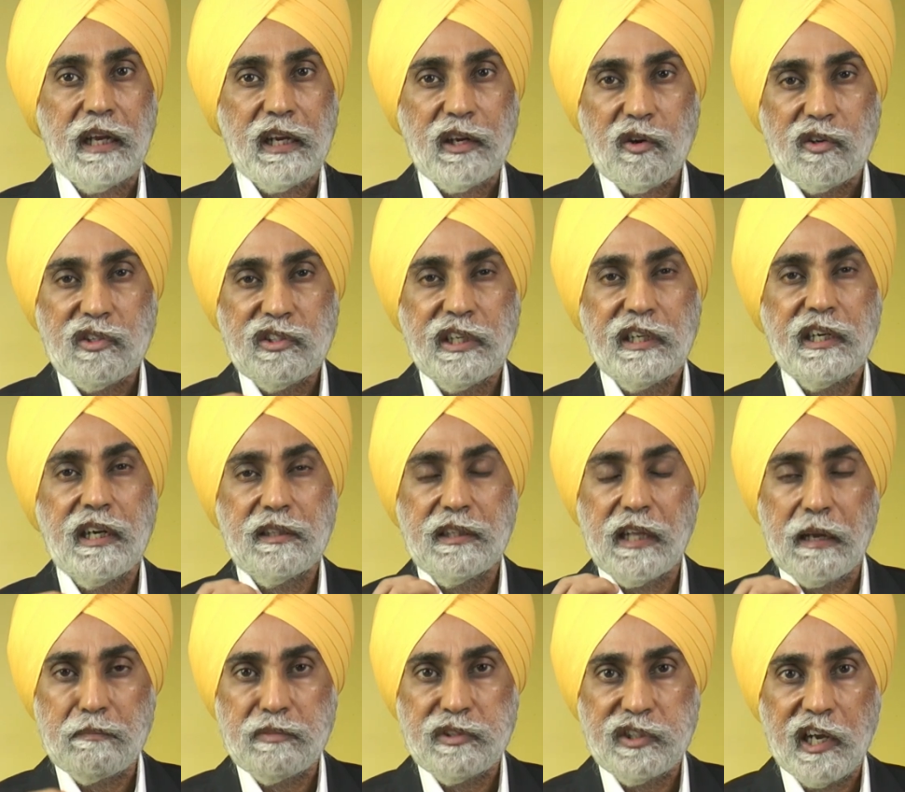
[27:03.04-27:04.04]
consider
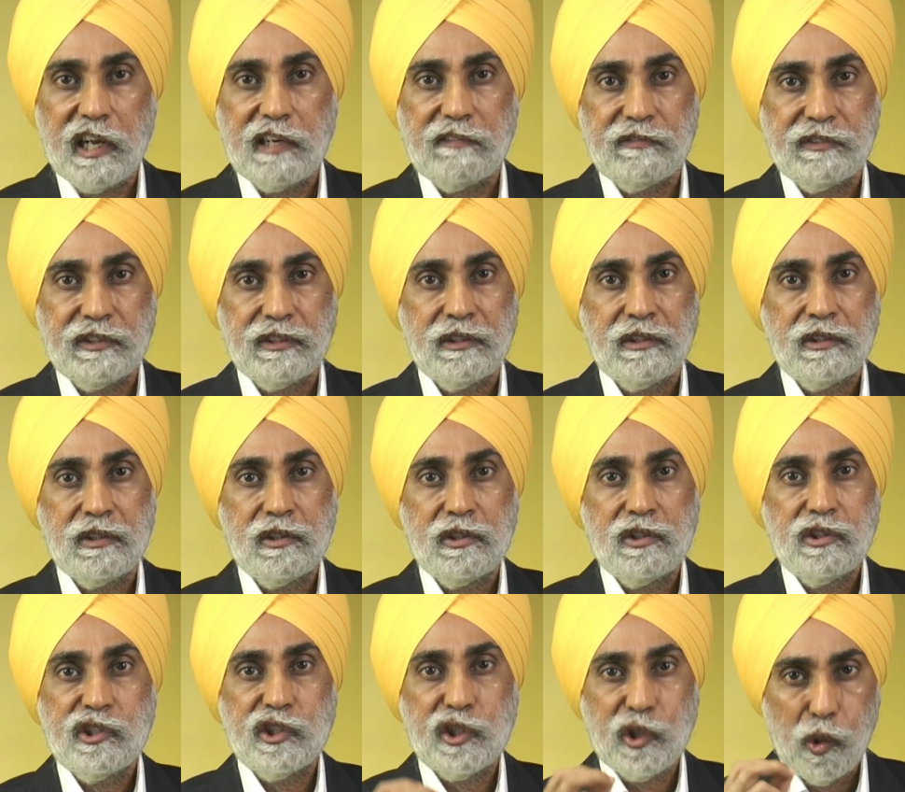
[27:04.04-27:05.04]
themselves
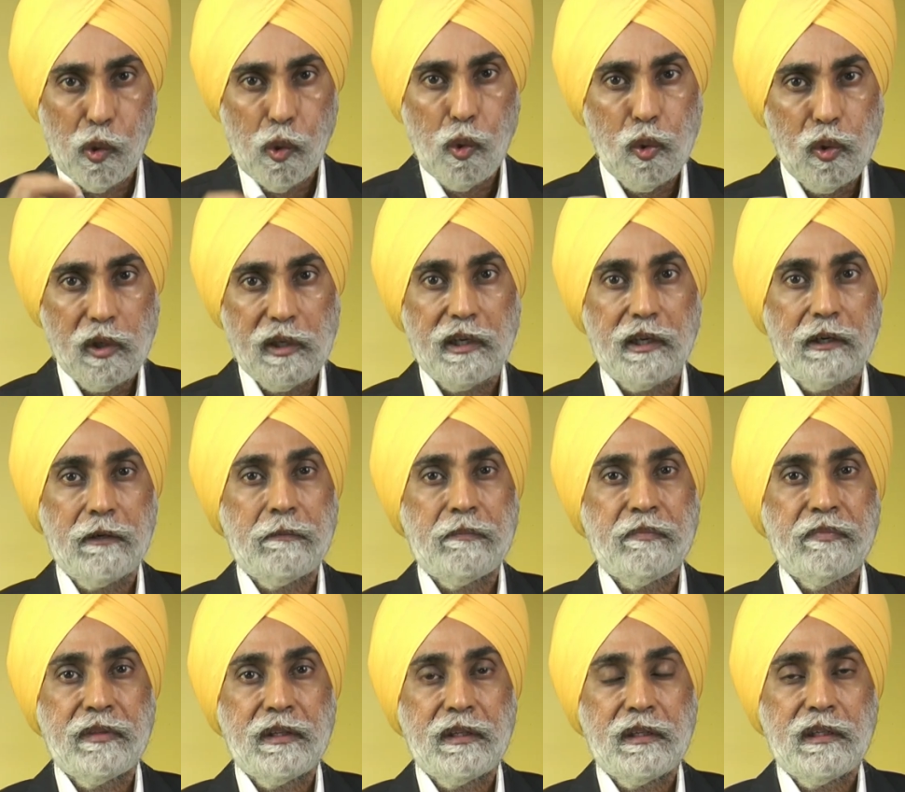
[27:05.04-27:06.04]
schooled
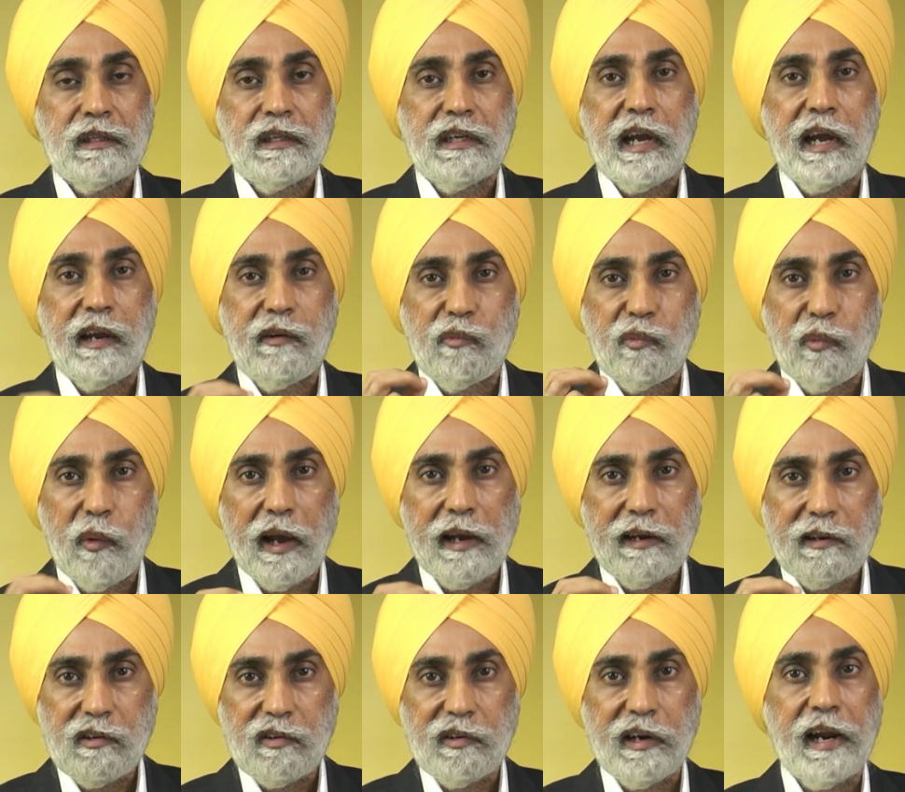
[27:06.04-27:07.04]
and
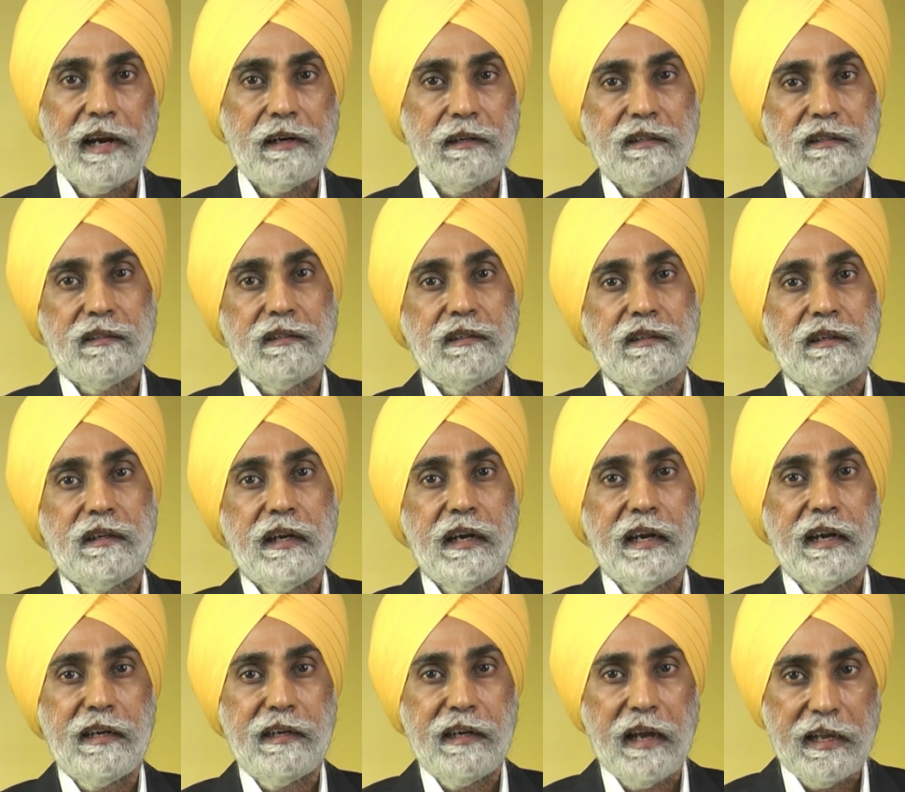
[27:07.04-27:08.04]
well-read
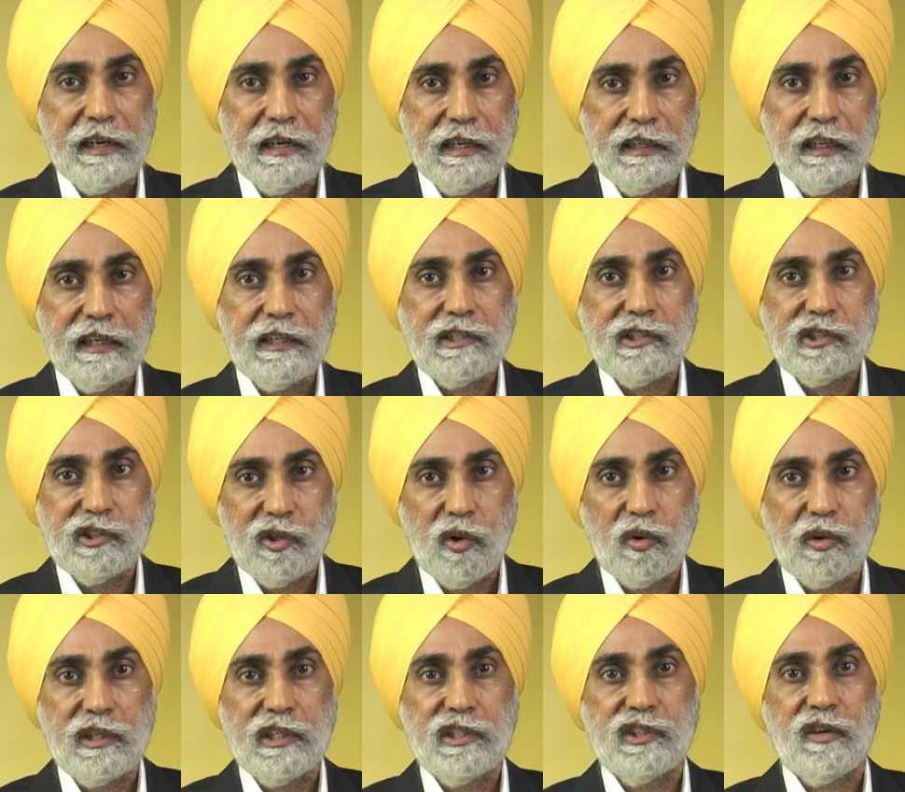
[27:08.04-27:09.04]
in narrating
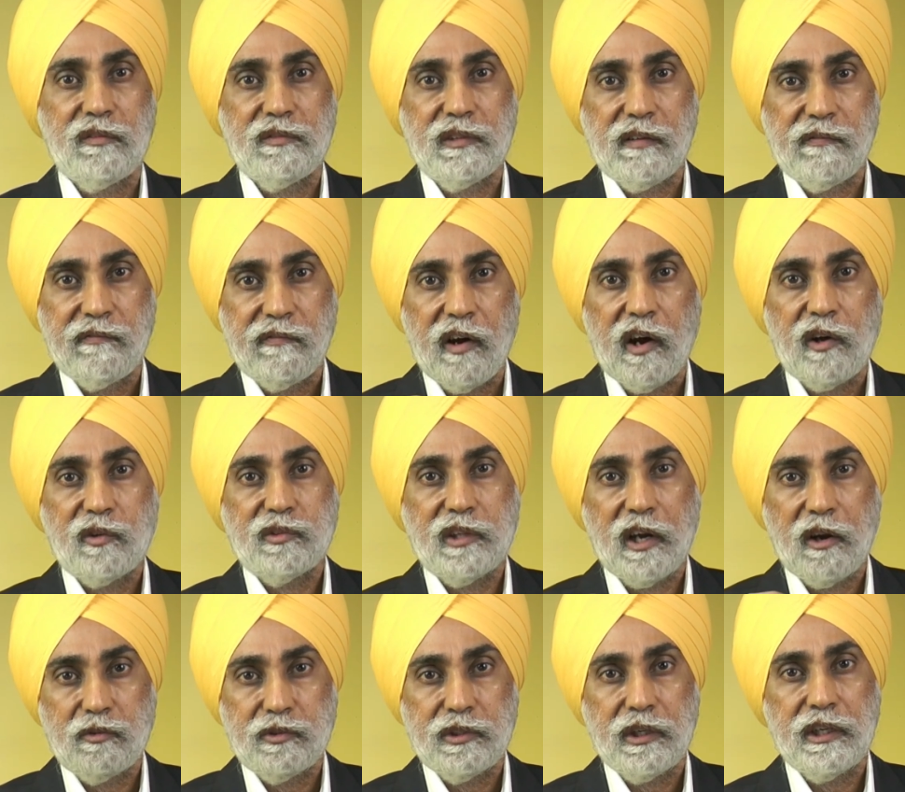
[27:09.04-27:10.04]
stories of the
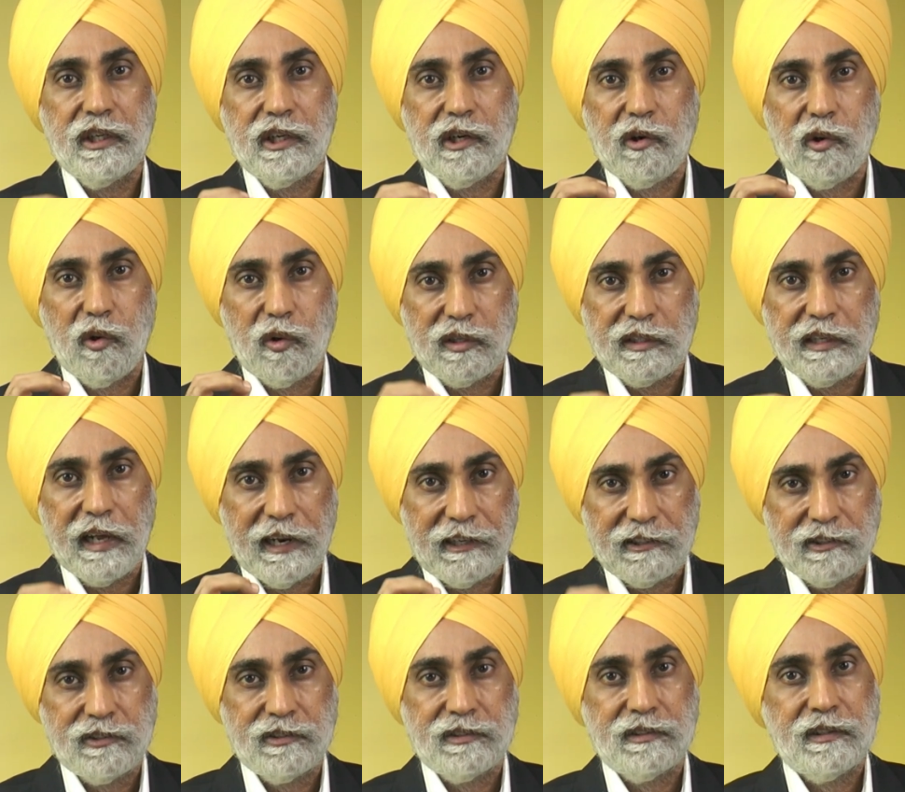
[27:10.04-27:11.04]
4,000-year-old
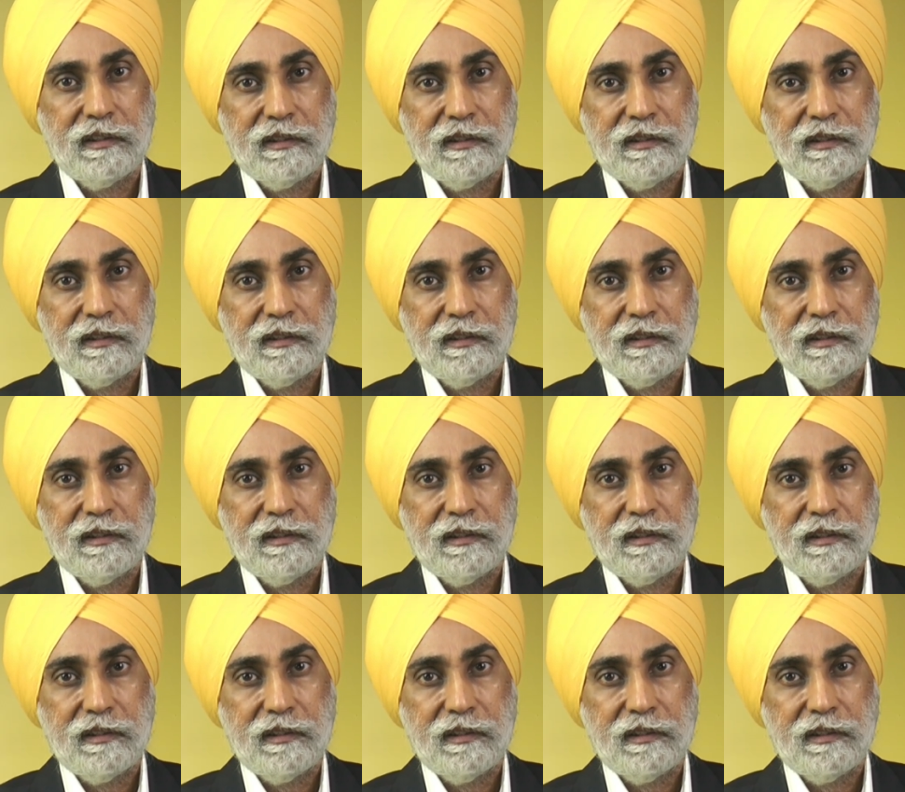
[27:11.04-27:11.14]
texts.